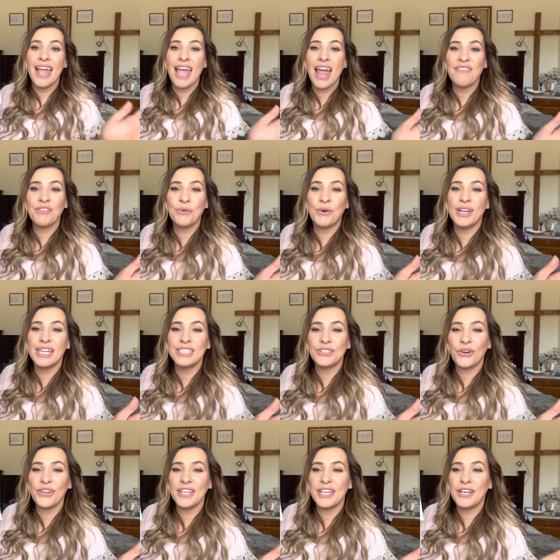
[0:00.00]
everyone, it's
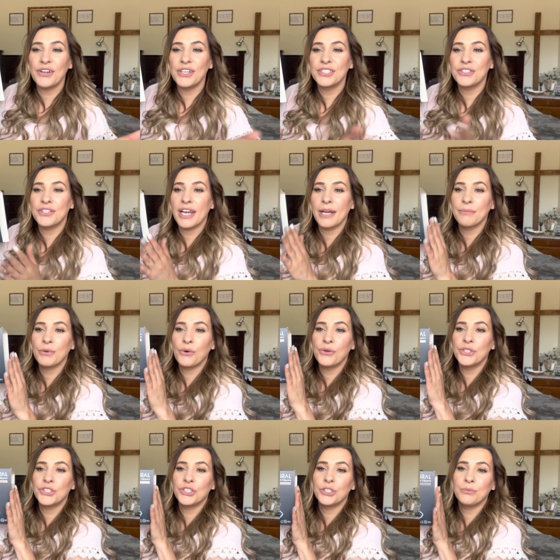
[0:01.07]
Darlene here and today I'm
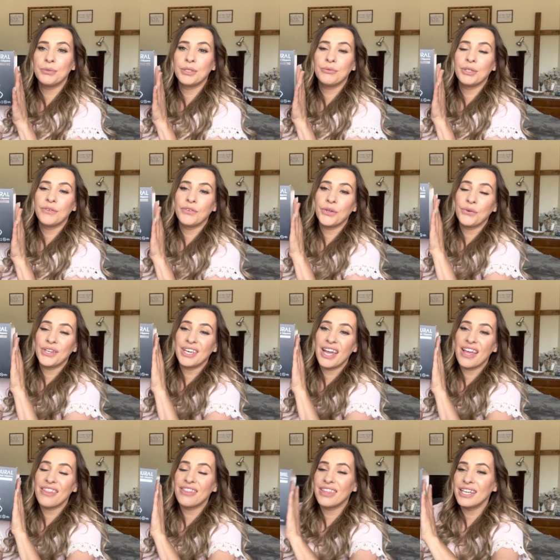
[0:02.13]
going to be reviewing
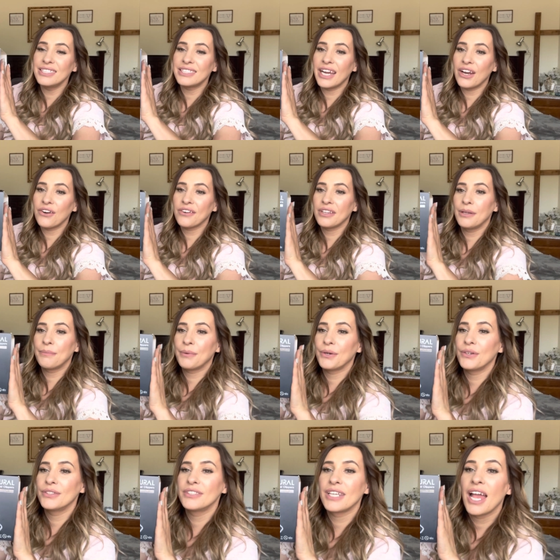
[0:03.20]
these hair
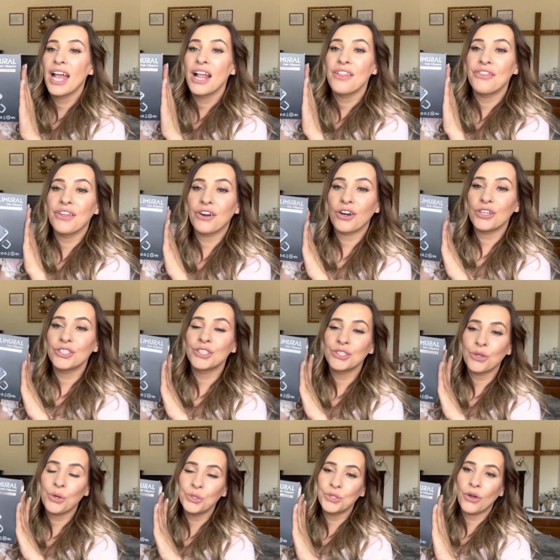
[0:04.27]
clippers that are
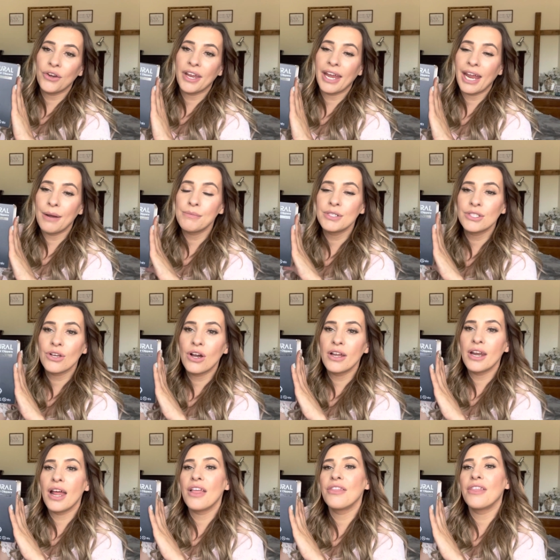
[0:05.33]
sold on
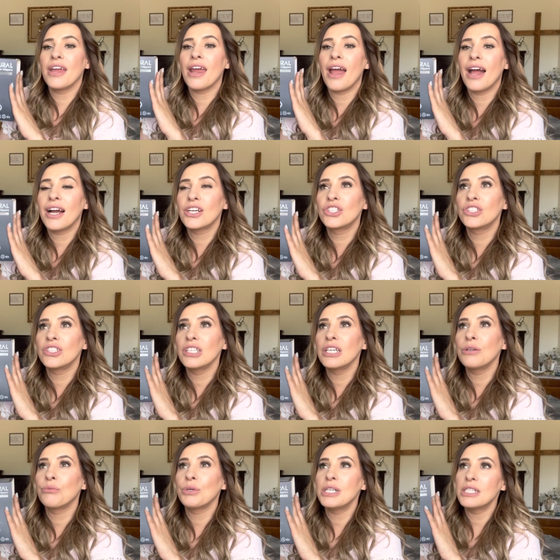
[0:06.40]
Amazon. They actually
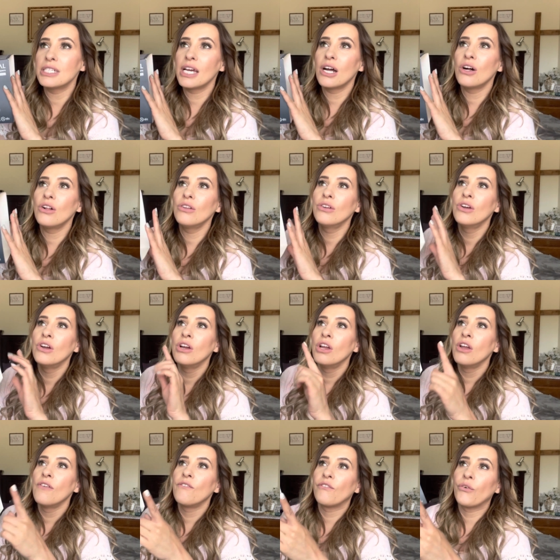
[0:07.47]
retail
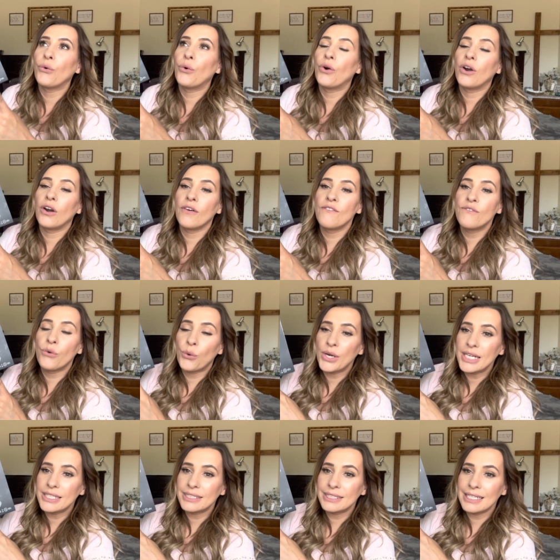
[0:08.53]
for
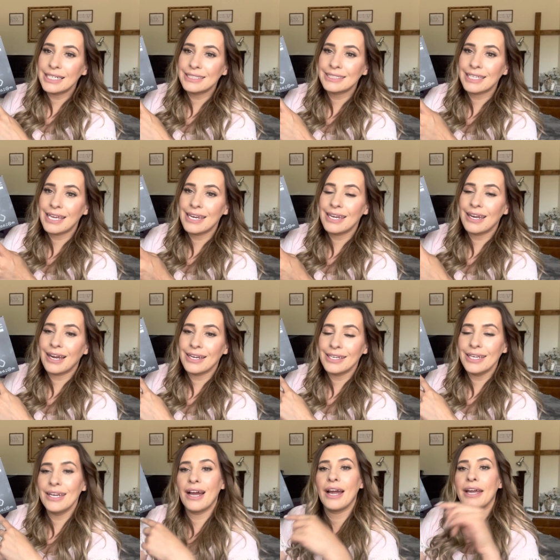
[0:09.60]

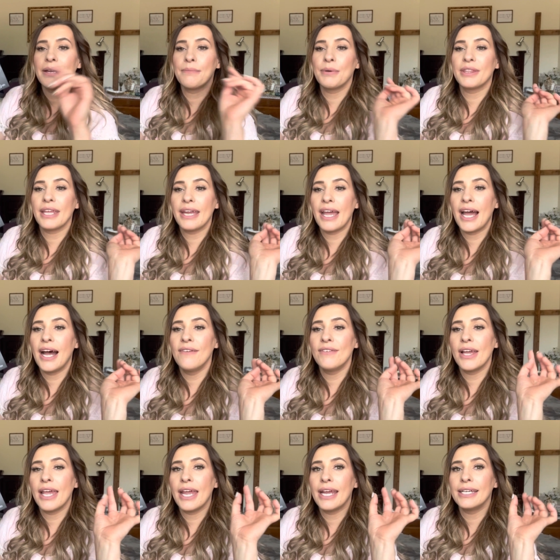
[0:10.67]
$46.99 but they have
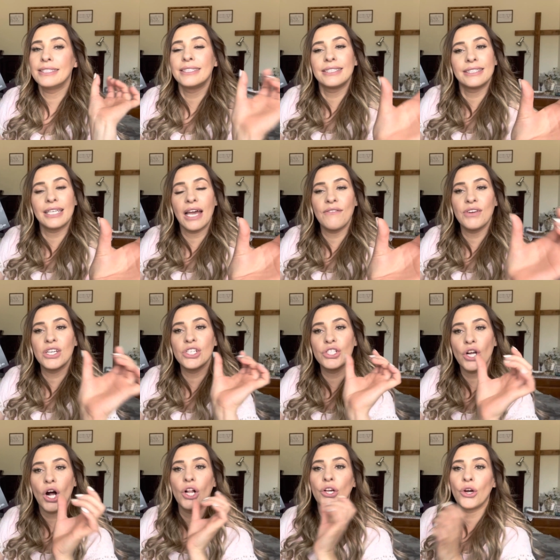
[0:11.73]
a
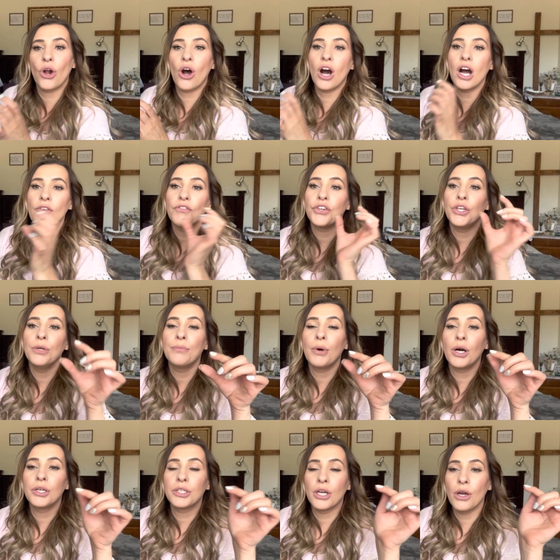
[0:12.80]
$7 off
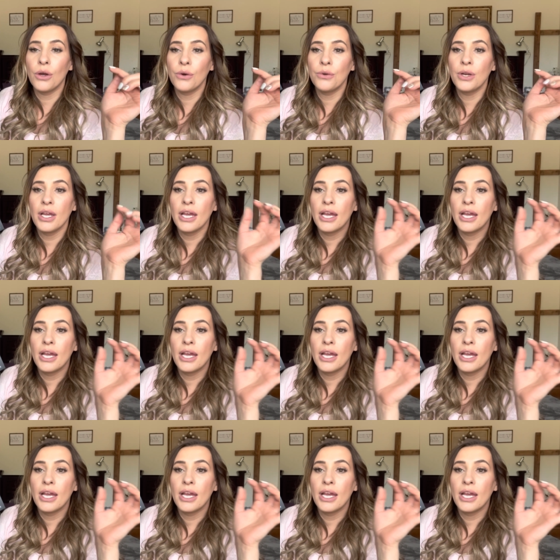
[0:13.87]
coupon code